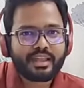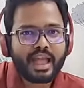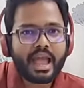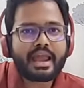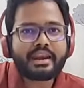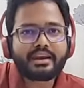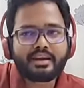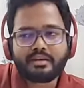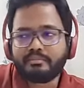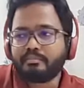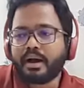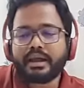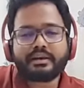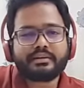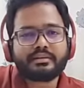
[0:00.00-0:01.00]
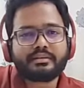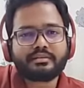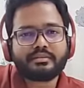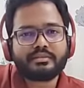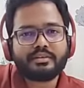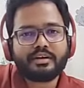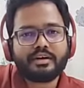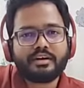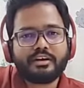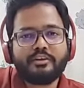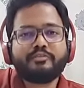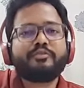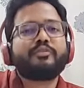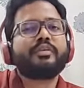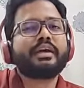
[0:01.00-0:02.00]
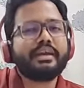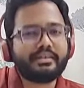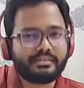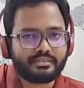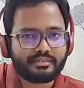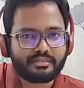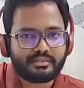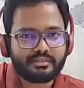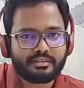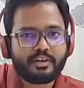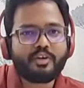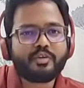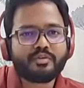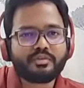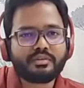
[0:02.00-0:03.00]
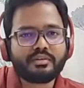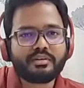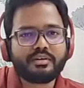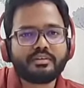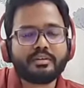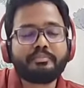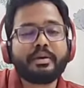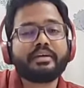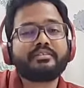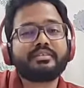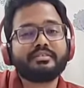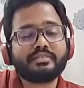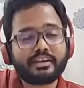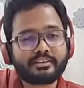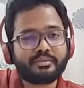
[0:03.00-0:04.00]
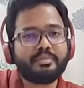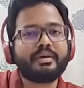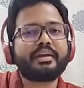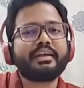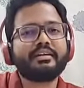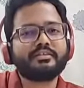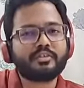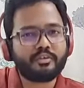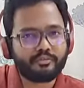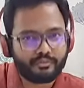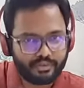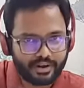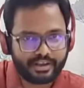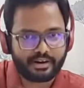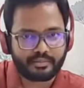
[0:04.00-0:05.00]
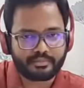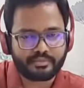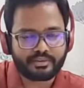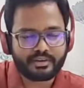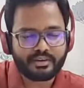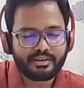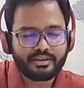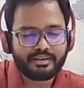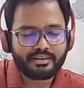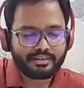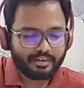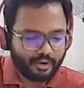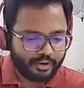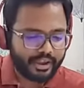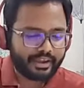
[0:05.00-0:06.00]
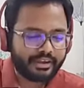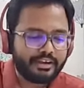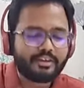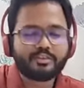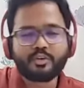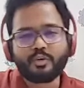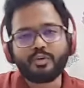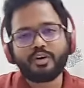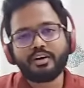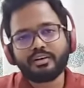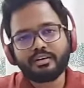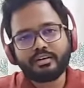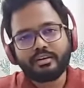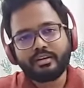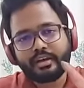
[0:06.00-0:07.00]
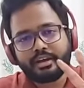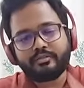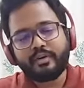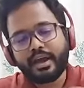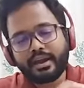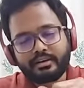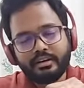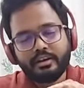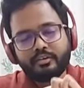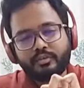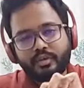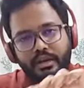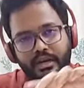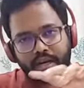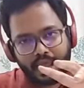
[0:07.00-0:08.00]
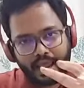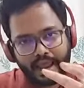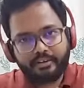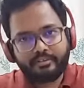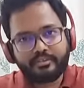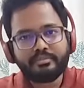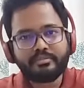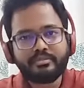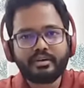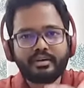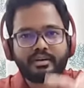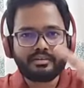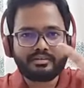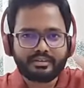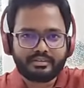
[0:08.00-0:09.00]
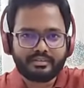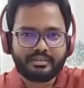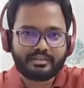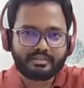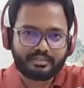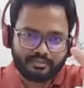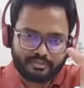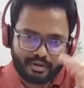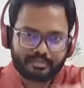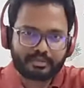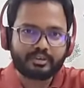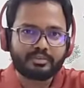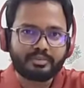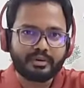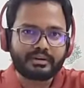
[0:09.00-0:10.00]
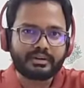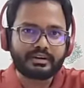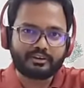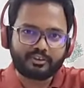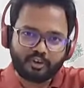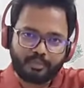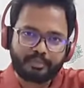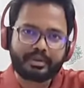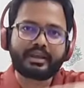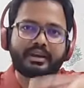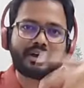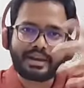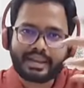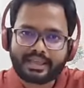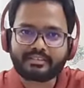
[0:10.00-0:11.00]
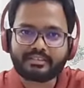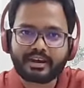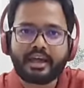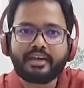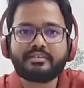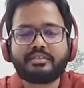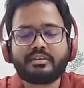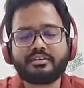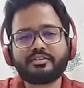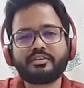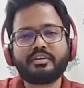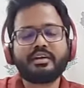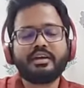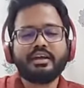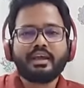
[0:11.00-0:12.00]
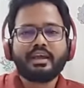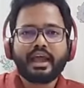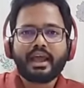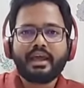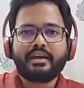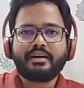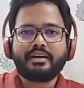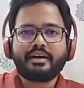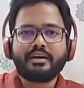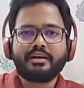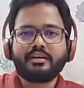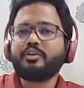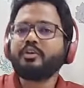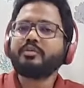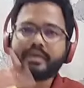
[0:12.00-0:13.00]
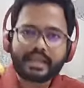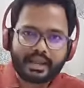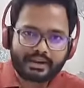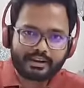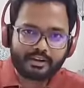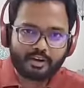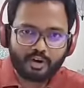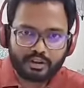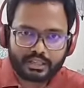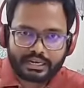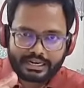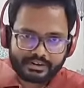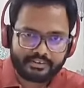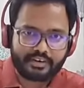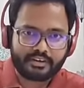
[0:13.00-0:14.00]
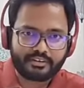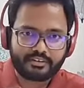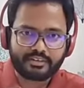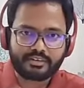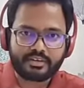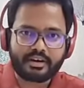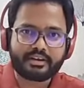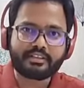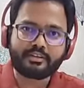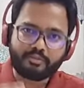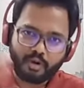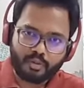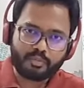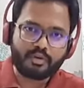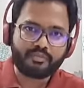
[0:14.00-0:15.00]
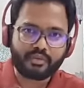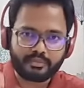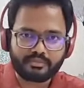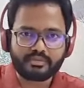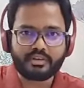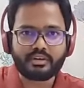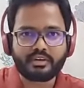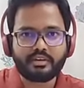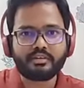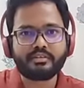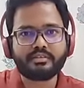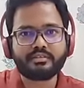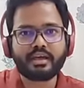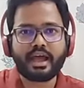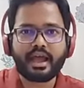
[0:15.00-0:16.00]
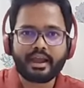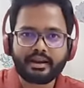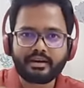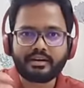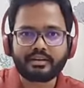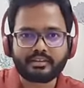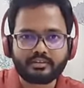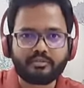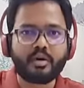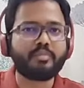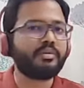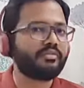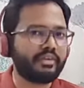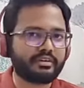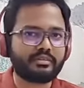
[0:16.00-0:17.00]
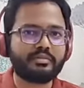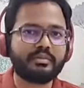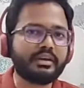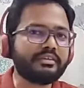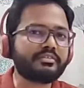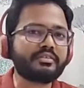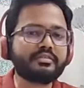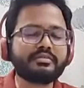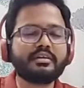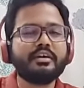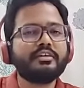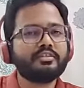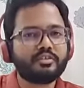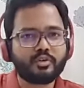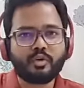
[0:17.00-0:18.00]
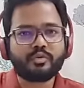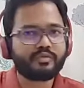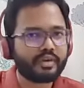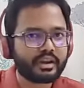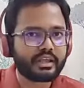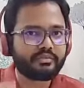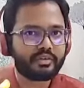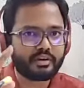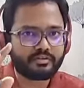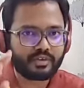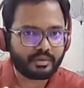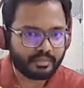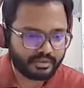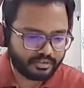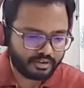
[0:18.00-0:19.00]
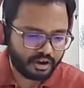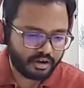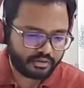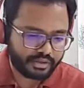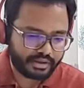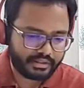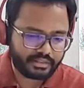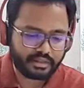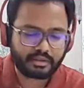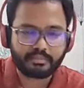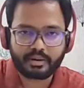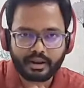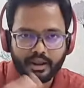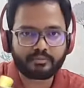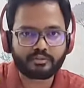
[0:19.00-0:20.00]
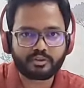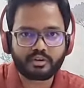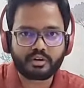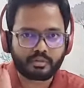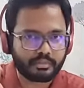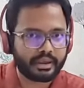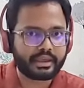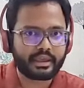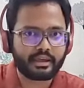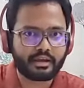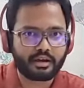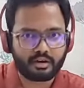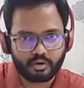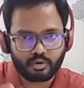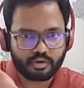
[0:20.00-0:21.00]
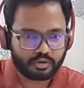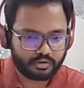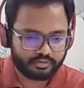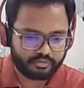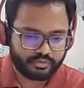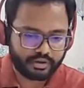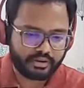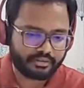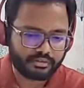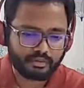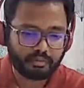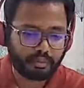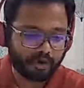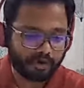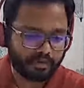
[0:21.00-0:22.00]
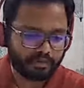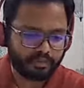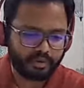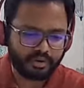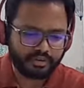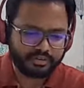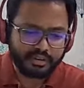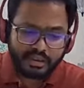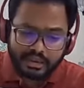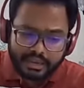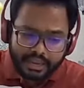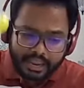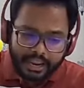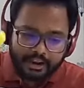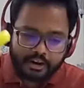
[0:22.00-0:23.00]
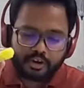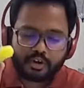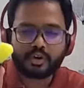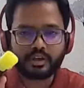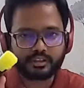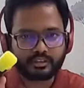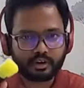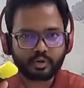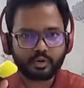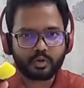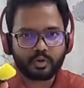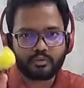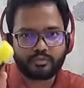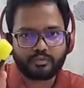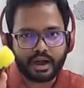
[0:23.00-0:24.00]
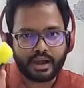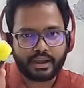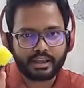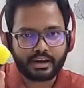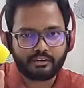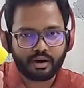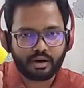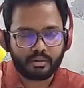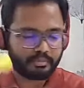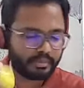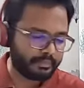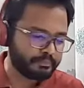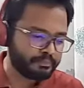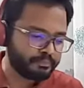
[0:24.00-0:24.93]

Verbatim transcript: and might uh, influence, you know, uh, the patient's experience of flare-ups. Okay, so uh, in fact, we'll have MCQ's discussion from this particular topic in our next live session and uh, you'll be getting all the literature in the form of MCQs and in the form of explanations. Don't worry even if you're missing out anything, but I'm sure you're making a note of various important points, including the role of IL-1B.